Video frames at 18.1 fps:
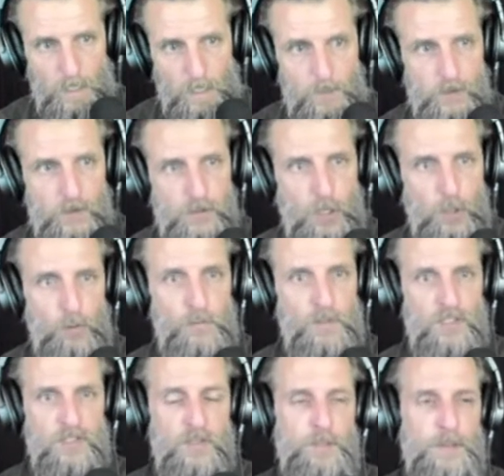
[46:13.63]
So,
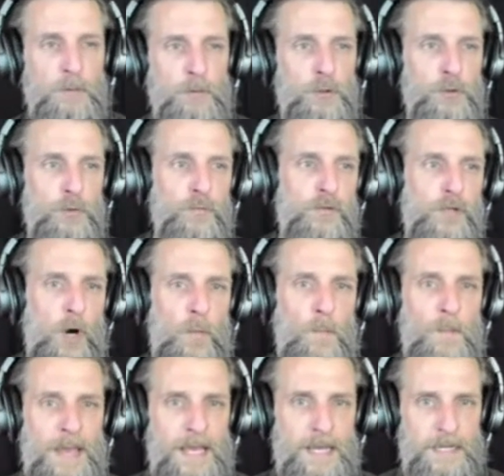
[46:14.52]
the spiritual
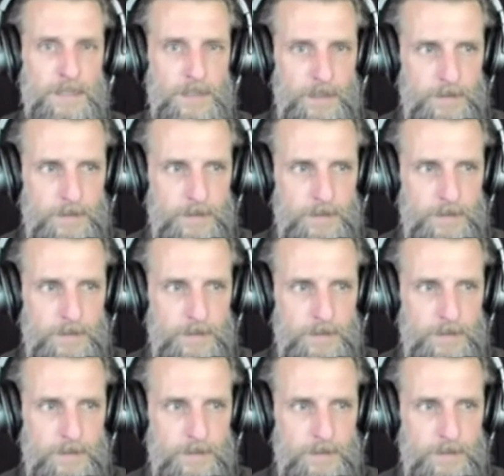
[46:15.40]
domain.